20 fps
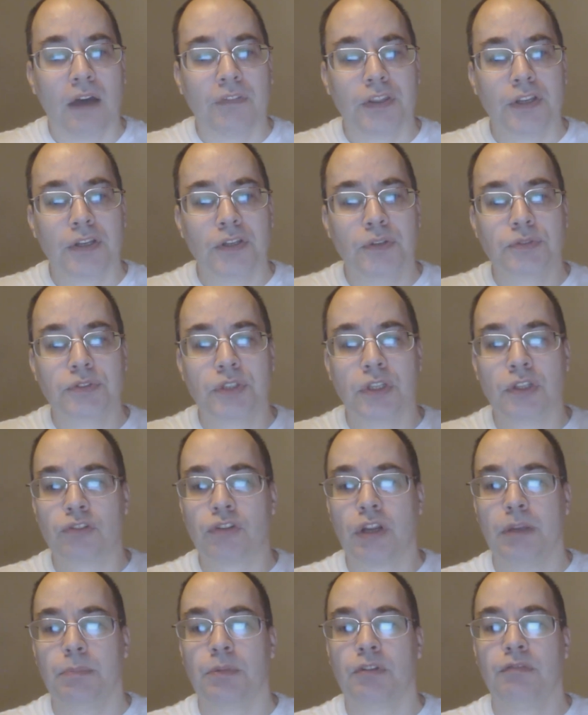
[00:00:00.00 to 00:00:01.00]
After their use in
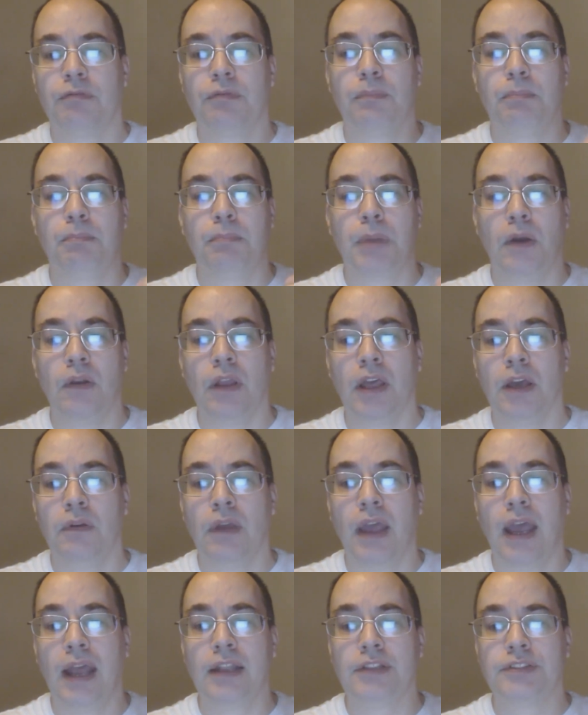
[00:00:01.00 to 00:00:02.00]
the treatment of
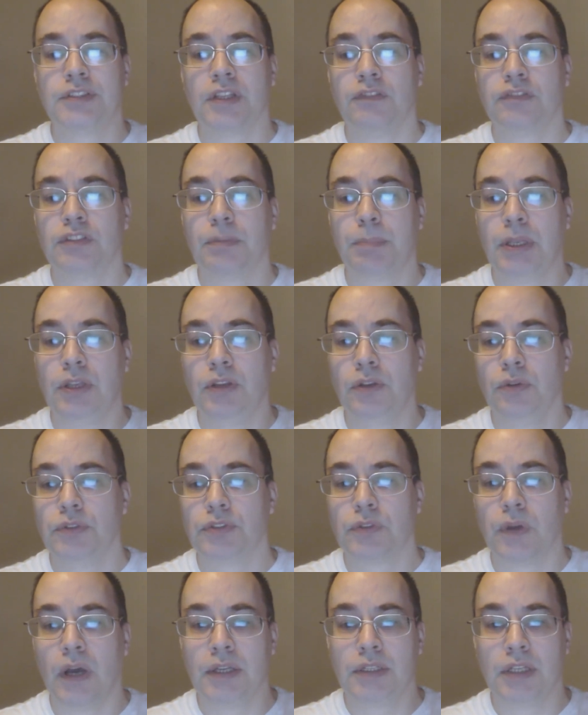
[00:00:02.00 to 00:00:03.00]
polio, HeLa cells have been
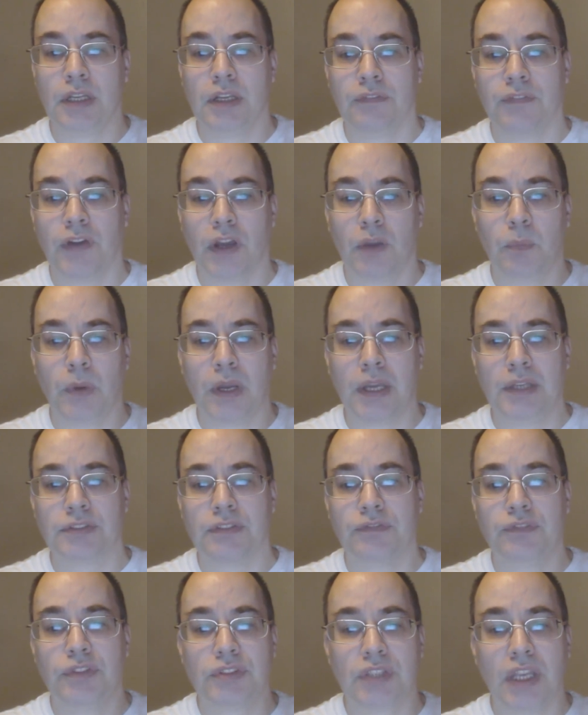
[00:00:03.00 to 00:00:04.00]
used to identify
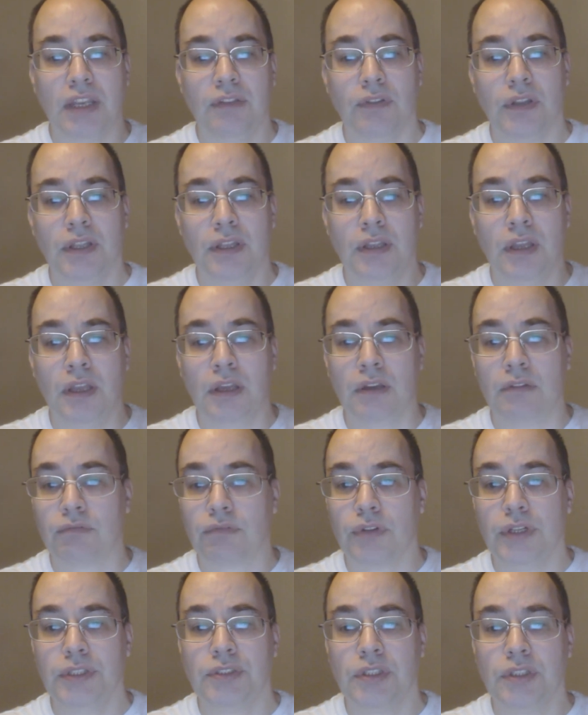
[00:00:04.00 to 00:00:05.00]
ways of safely
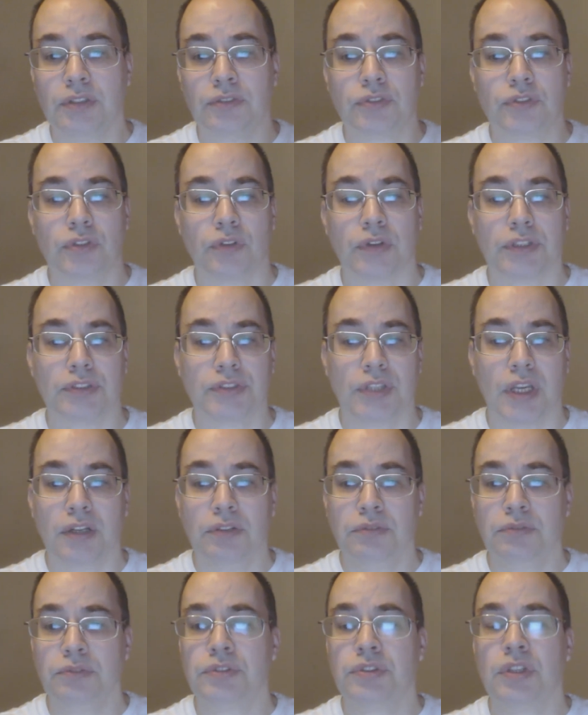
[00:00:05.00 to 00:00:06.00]
freezing and storing
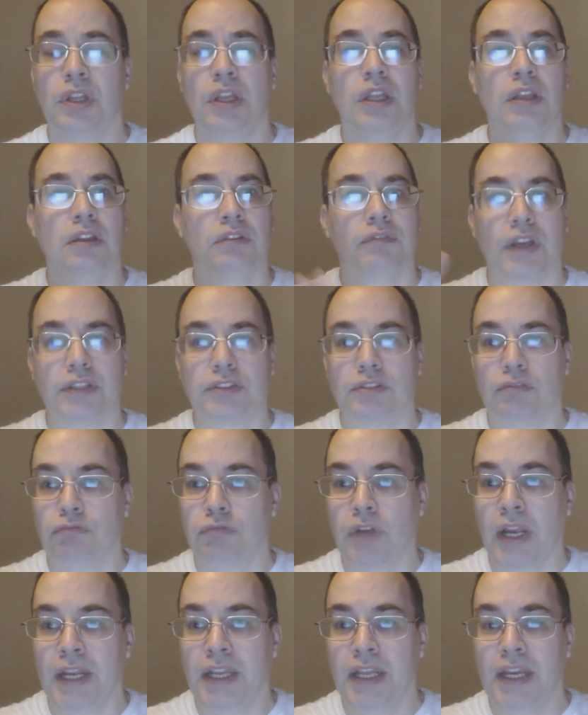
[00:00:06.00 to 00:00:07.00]
cells, effects
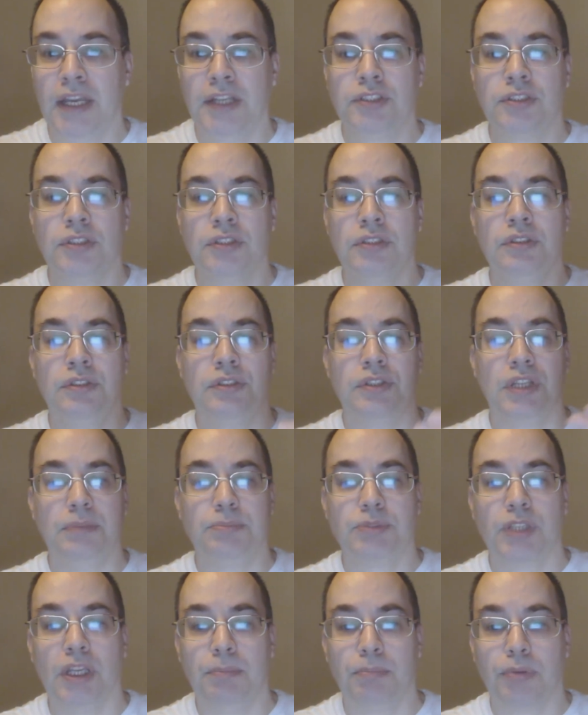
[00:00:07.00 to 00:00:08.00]
of radiation,
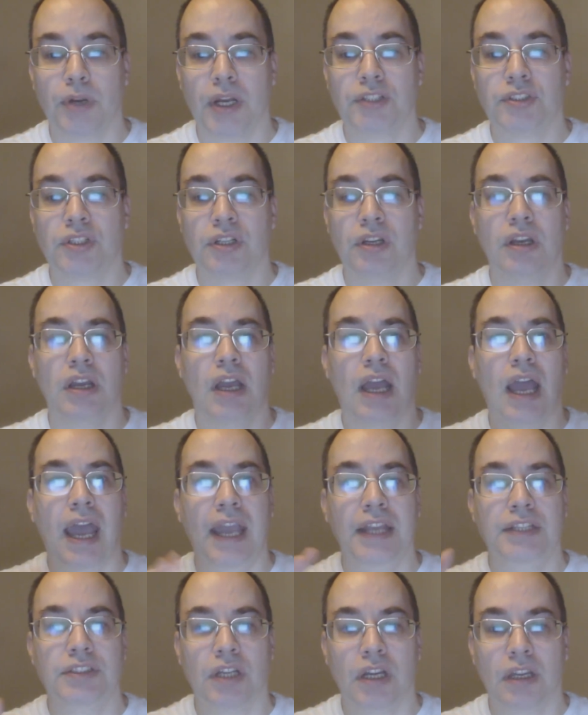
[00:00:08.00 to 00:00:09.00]
deep sea pressure,
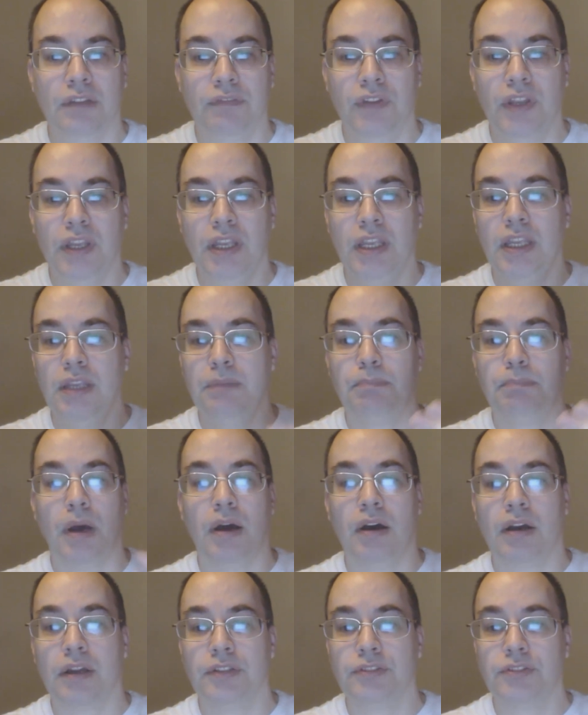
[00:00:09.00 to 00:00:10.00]
HIV,
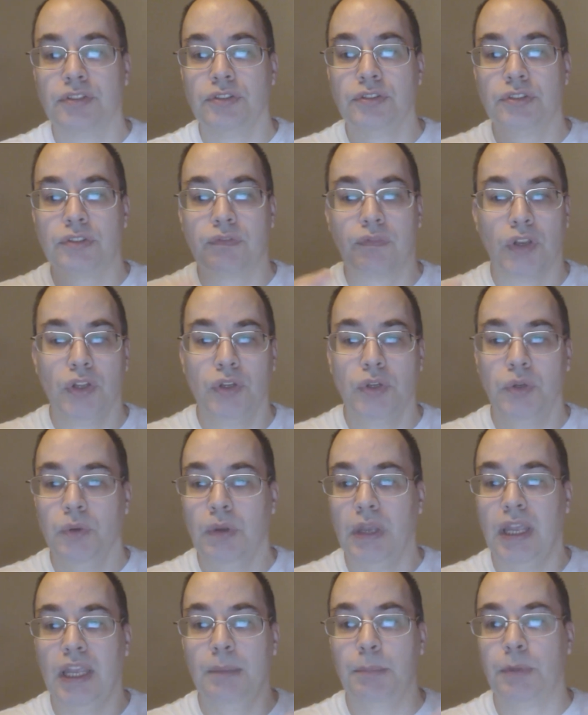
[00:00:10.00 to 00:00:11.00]
Parkinson's,
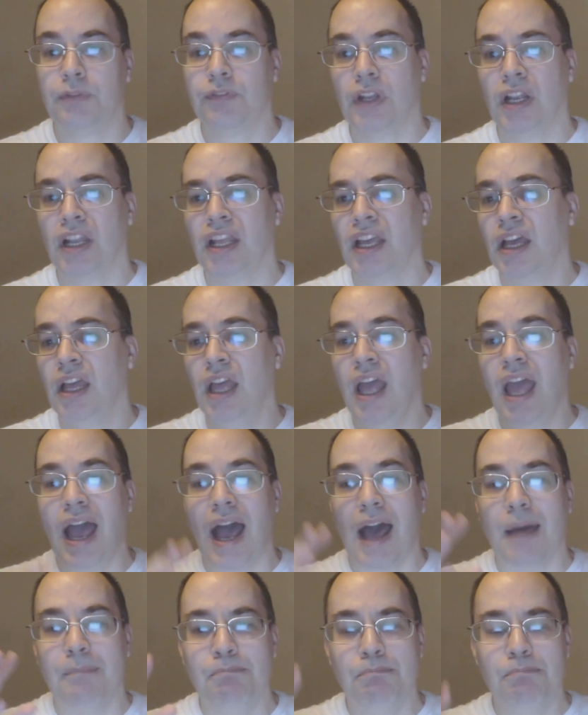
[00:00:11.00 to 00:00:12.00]
flu, haemophilia,
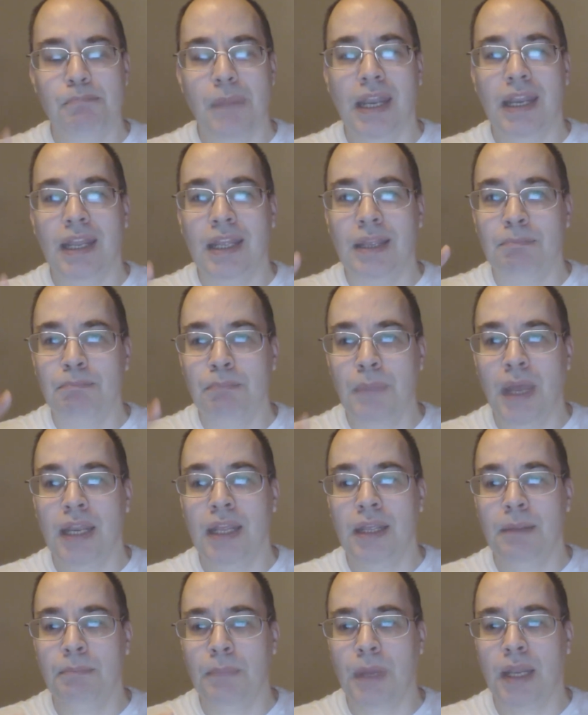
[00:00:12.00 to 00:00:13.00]
and many,
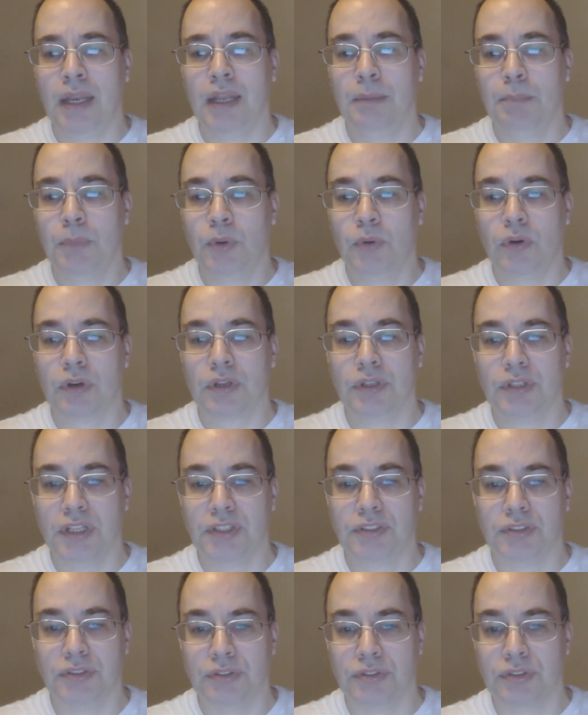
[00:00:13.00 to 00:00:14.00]
many, many more
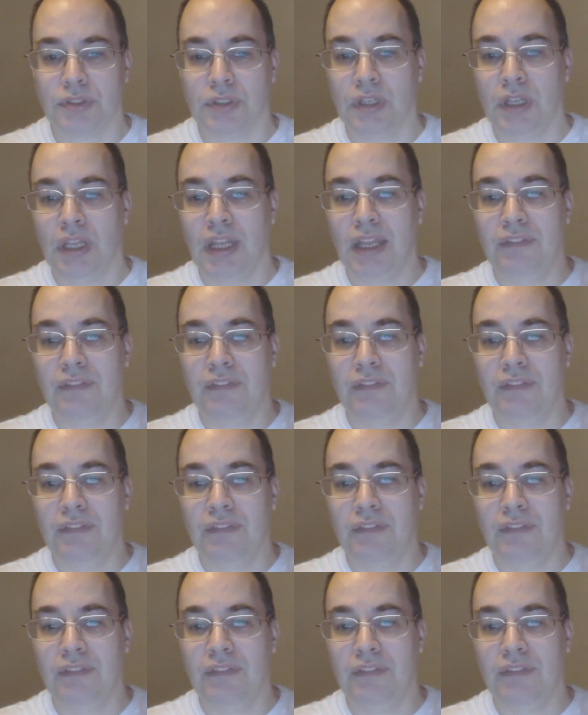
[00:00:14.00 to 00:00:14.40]
conditions.